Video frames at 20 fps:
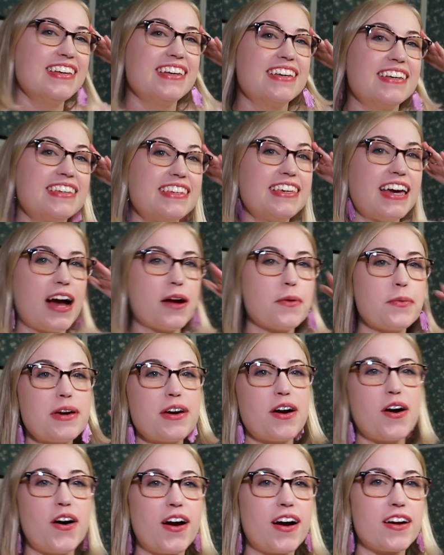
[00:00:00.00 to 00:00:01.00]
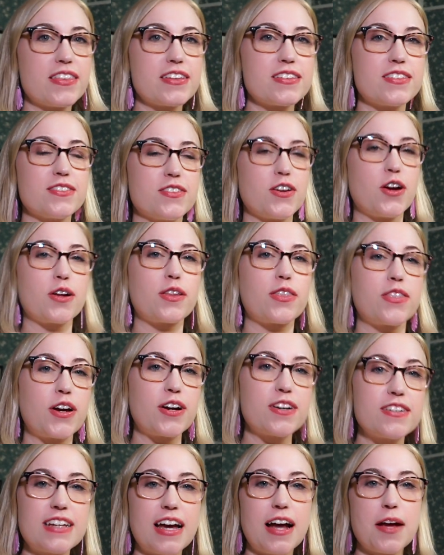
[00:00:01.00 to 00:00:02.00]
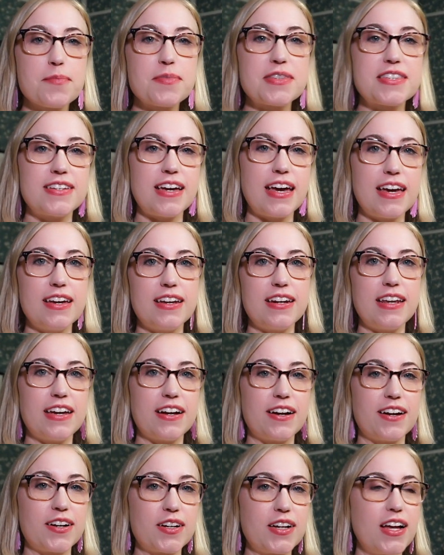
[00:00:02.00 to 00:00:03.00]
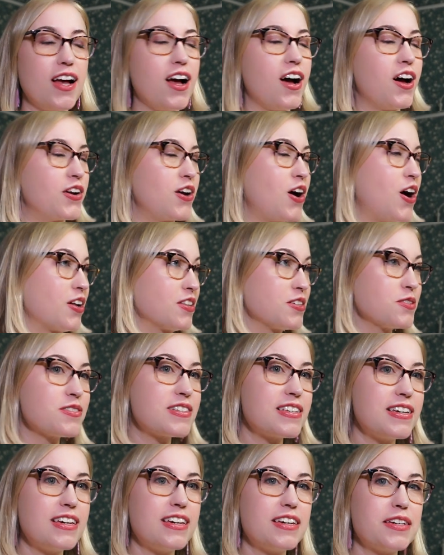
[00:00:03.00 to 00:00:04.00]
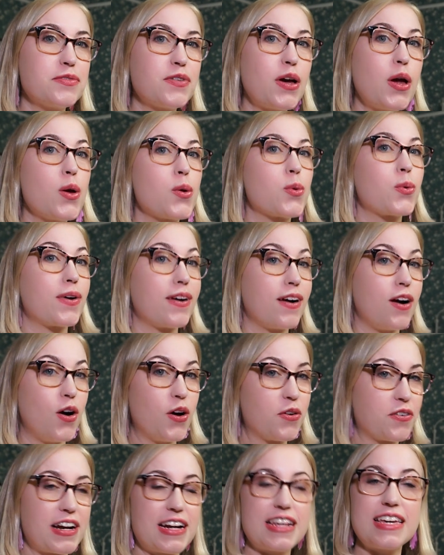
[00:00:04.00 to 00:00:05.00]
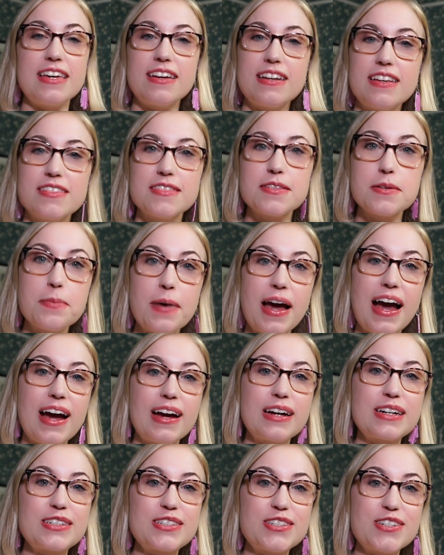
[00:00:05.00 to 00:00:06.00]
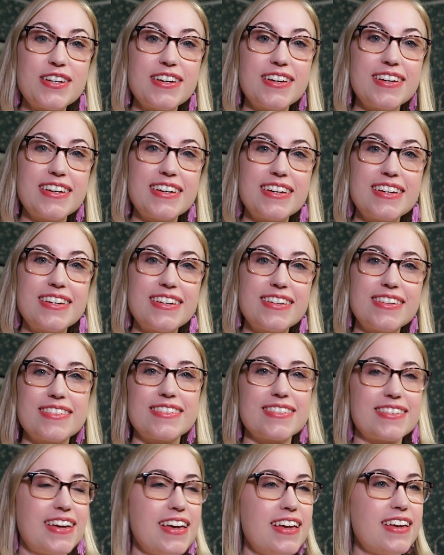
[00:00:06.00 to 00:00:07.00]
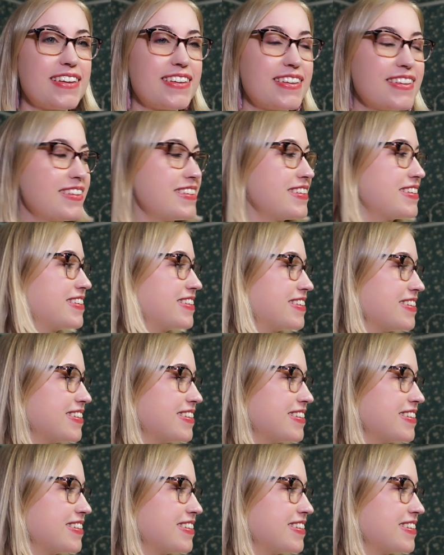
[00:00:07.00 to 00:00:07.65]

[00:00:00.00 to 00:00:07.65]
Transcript: this time. Yeah, we are. This is our third time staying here on Hallows Eve. We're already getting some action. I'm loving